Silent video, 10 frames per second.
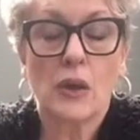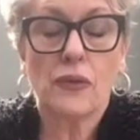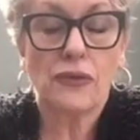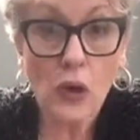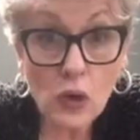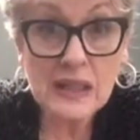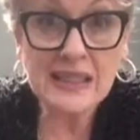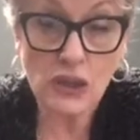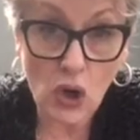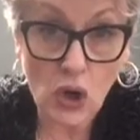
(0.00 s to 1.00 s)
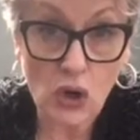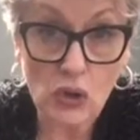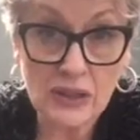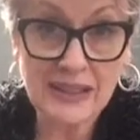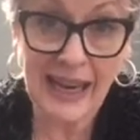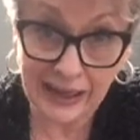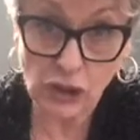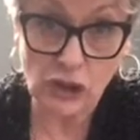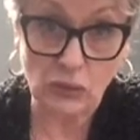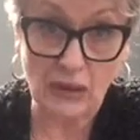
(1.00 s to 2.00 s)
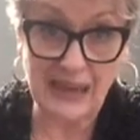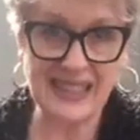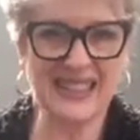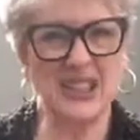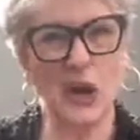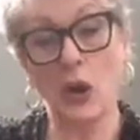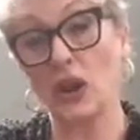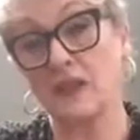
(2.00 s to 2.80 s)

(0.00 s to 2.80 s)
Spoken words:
focused on tension release. You know, a lot